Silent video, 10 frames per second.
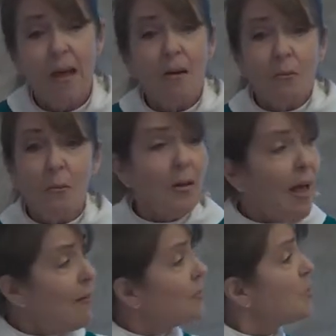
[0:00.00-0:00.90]
We will
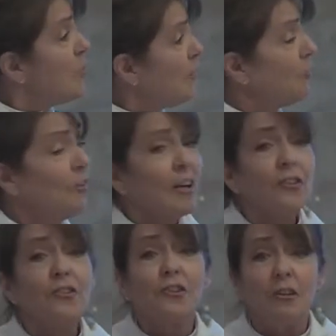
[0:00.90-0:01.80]
have a special
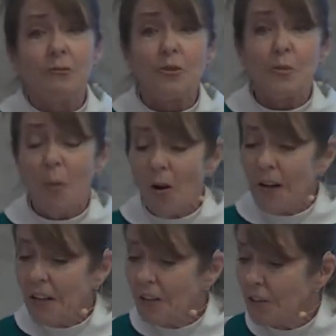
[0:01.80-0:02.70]
liturgy for
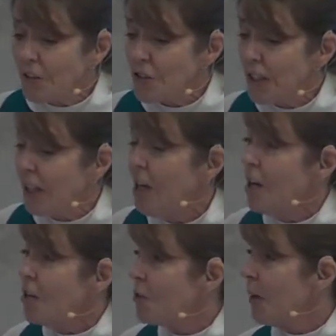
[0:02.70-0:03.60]
departing clergy,
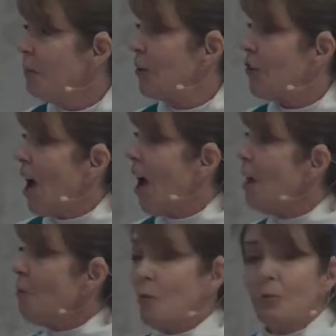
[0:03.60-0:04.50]
during which I
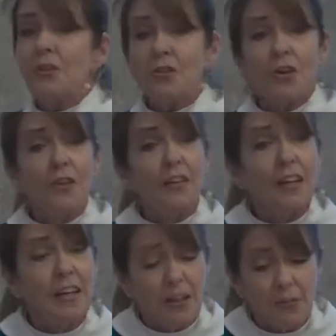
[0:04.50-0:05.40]
will return the
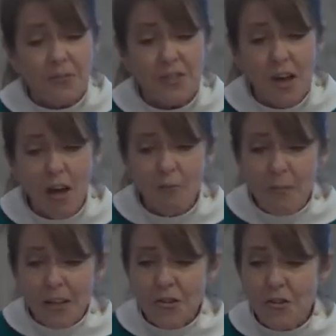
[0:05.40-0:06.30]
gifts of
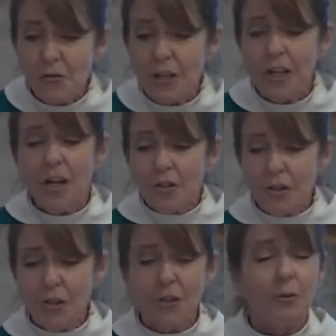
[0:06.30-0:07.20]
ministry to
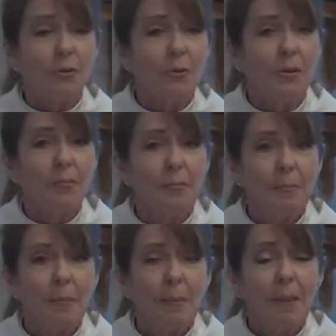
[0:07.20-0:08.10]
you.
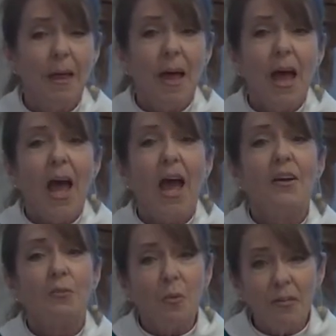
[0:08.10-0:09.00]

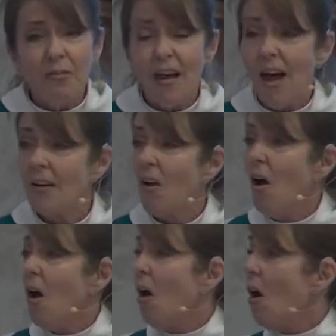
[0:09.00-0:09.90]
And with that,
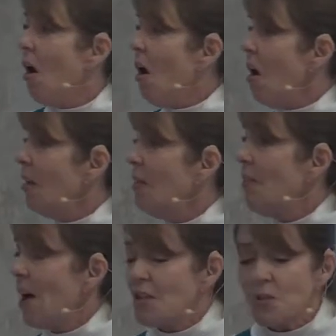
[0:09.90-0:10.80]
all of
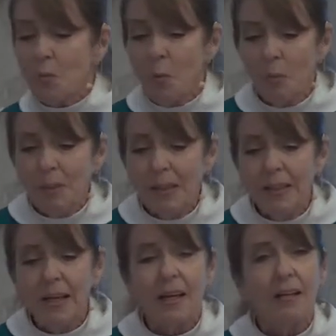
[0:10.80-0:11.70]
us will
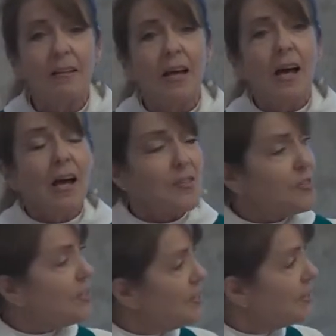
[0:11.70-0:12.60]
begin a
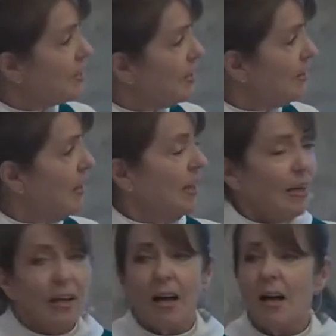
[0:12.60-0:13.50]
season
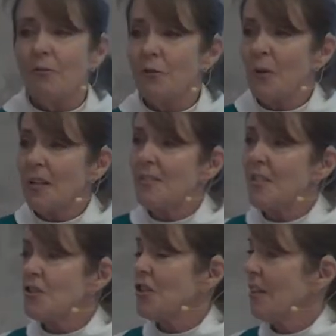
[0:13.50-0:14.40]
of
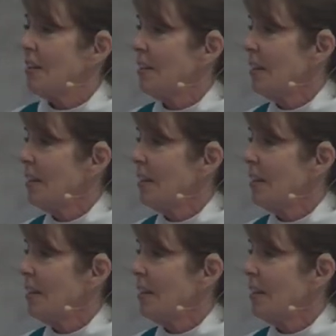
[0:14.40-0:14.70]
transition,